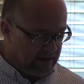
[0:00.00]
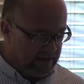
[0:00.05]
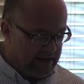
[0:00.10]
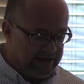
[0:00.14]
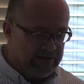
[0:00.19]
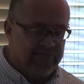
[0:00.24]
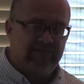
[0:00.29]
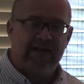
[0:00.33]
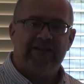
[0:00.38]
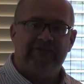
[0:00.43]

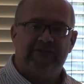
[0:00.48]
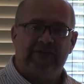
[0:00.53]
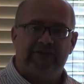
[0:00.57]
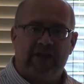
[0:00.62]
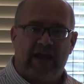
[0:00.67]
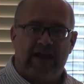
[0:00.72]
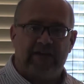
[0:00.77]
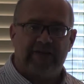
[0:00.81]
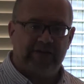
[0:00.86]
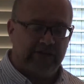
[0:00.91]
Let it raise the
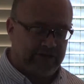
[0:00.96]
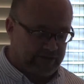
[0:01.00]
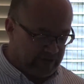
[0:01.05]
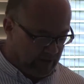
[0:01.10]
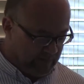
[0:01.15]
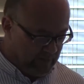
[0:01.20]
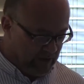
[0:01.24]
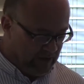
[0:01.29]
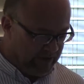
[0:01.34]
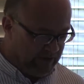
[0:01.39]
tax its
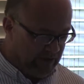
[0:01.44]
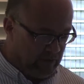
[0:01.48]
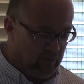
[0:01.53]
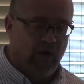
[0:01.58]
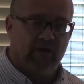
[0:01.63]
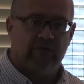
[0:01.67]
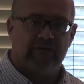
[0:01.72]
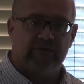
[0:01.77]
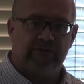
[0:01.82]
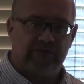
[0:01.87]
community
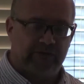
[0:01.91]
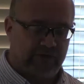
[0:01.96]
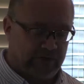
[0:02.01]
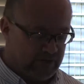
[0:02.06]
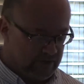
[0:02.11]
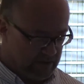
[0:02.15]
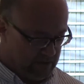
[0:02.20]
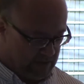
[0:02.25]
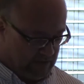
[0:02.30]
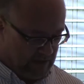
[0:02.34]
wants.
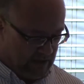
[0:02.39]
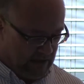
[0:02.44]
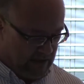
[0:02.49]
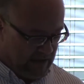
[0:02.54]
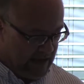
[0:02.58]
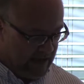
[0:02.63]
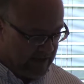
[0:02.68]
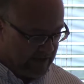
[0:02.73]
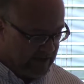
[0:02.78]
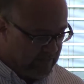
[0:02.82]

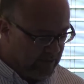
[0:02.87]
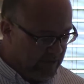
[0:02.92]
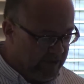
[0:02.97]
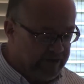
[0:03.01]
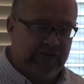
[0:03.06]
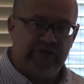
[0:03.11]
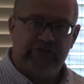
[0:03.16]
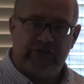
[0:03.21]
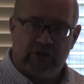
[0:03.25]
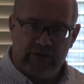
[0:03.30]
Let the
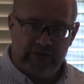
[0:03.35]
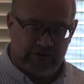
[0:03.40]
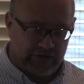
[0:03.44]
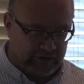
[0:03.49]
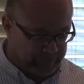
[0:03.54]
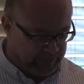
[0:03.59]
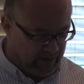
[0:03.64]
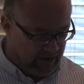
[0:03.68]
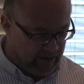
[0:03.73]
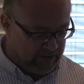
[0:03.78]
community choose
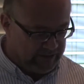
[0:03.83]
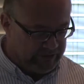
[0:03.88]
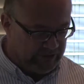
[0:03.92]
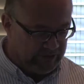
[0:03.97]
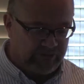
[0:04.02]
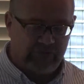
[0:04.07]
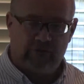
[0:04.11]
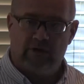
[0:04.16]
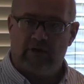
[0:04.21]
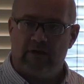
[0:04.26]
its
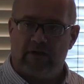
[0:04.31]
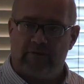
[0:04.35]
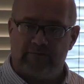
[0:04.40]
priorities through a